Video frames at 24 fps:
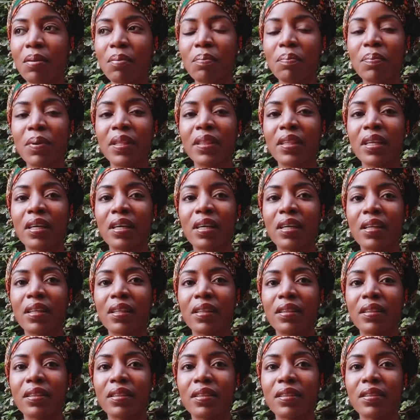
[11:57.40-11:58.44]

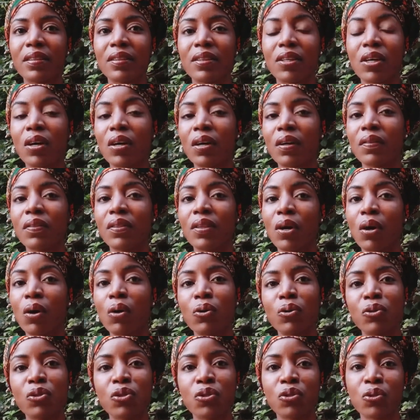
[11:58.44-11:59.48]
but the
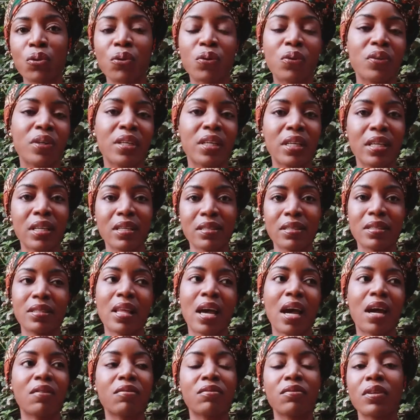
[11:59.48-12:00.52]
whole story is
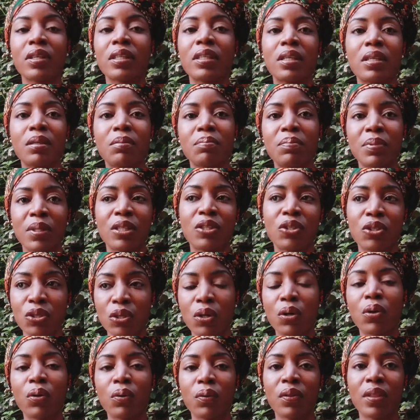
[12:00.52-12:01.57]
not really being
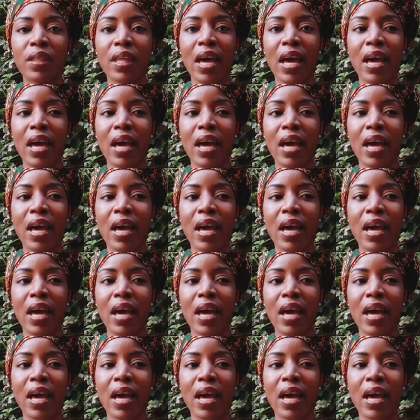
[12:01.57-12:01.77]
told,